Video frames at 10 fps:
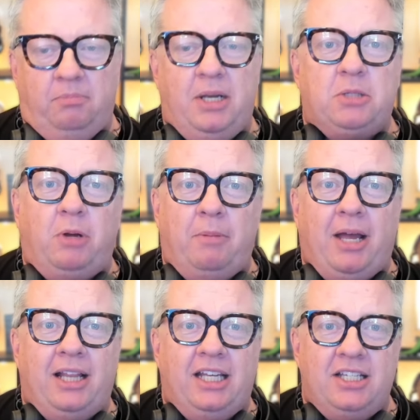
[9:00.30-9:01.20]
Best one
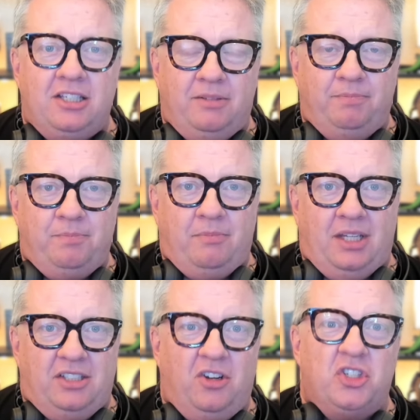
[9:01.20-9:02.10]
about this,
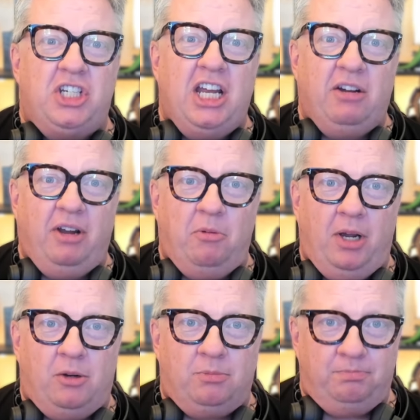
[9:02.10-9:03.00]
it's got a steering
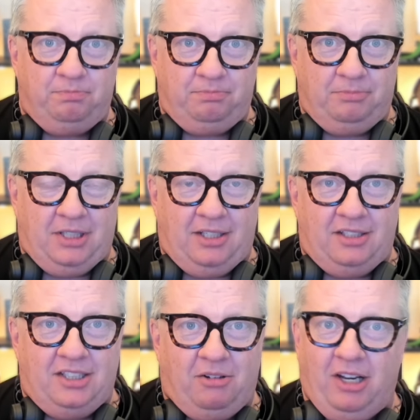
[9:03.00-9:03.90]
wheel.
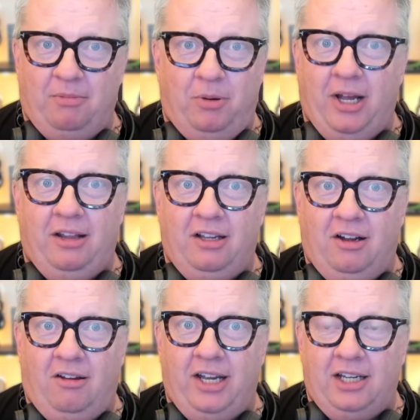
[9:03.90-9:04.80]
So I can put anything
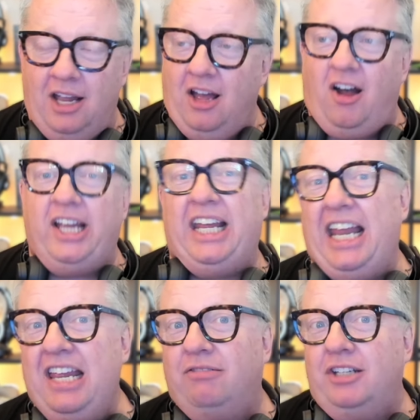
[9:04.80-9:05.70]
I like. I
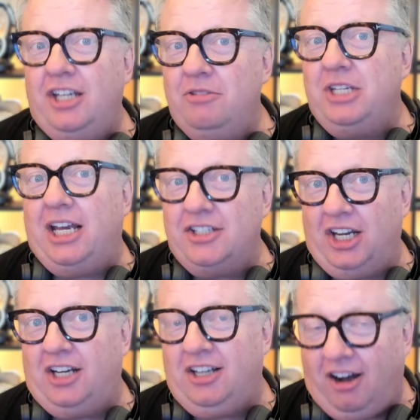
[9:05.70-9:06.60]
can even use it as
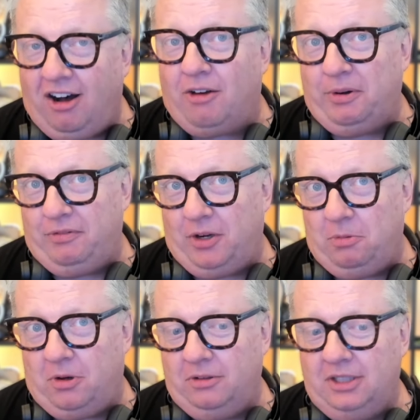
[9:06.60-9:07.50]
a car if I
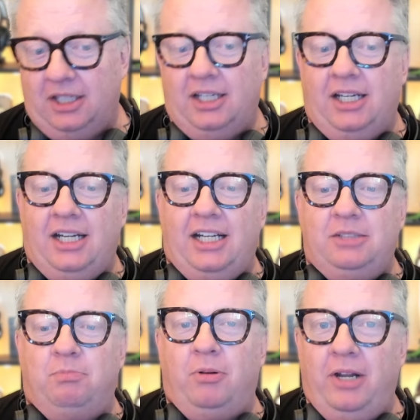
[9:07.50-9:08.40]
want.
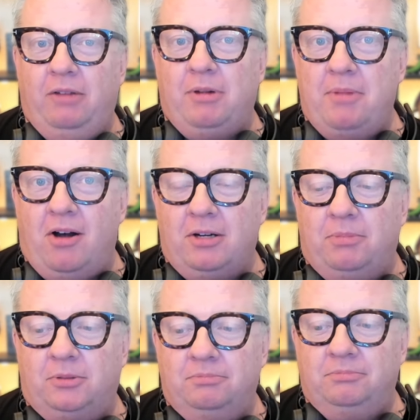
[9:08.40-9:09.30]
It's pretty
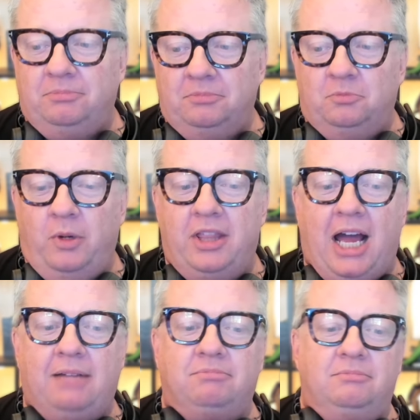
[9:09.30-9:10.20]
remarkable. With
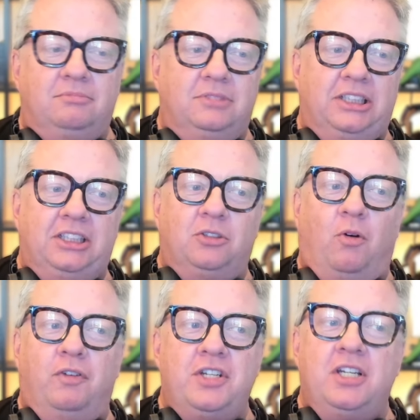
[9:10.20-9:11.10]
that, this is
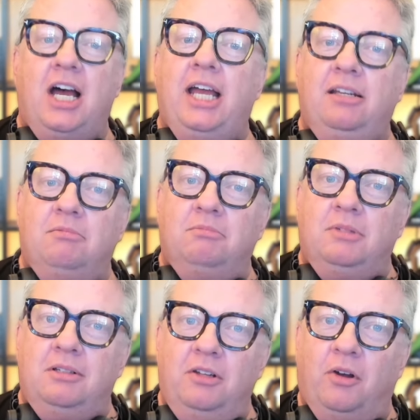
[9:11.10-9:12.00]
all for today.
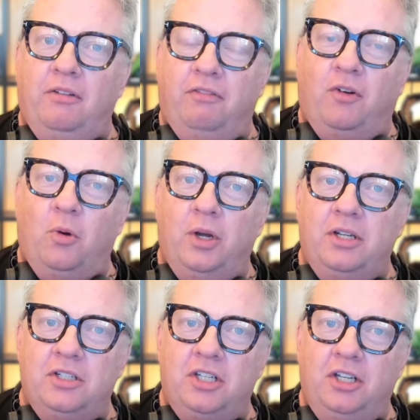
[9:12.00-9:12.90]
Looking
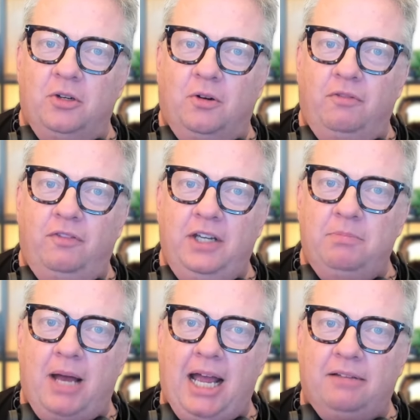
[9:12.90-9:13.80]
forward to your
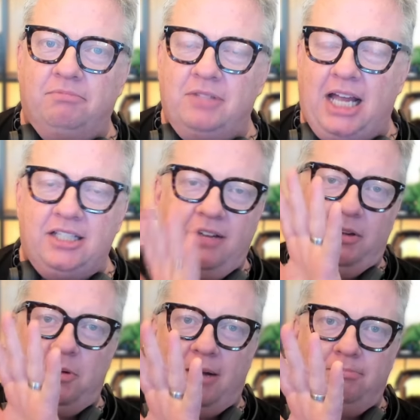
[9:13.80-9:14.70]
feedback. Thanks
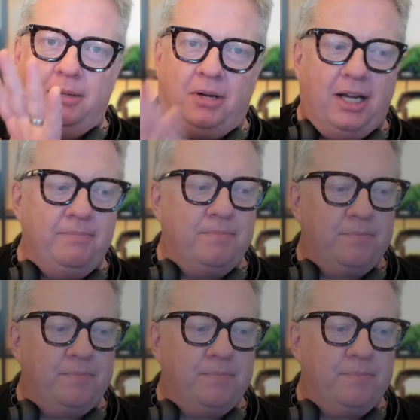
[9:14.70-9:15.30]
everyone. Bye-bye.